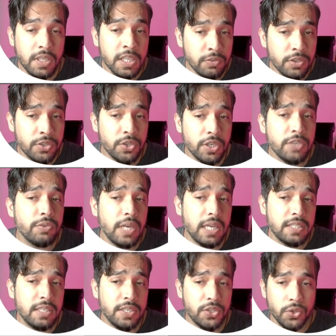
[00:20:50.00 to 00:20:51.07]
it will
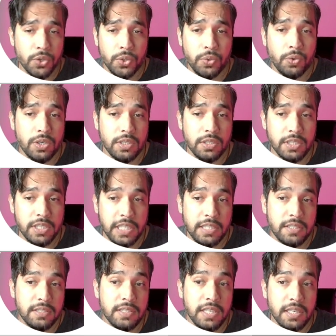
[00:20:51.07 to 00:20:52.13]
actually show you what are the
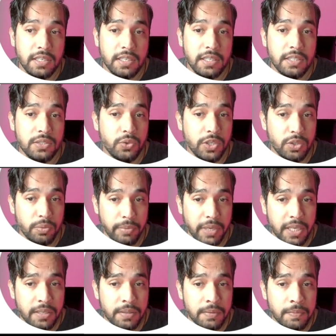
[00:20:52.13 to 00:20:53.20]
changes that it is going to
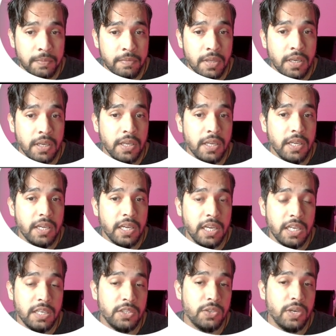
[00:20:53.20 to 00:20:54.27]
make,
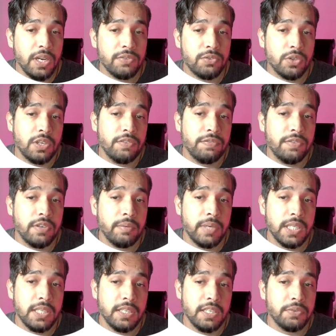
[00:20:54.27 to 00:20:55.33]
and you'll have to confirm,
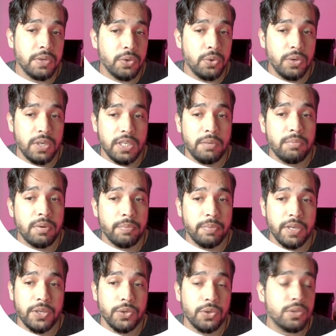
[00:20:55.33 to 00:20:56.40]
and then it will go ahead and
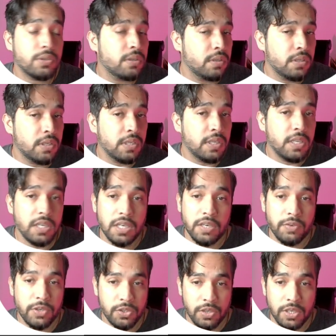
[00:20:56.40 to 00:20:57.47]
prepare your
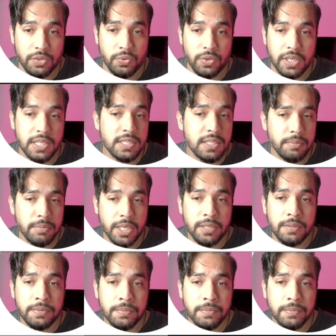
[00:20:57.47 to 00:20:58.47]
virtual network and subnet.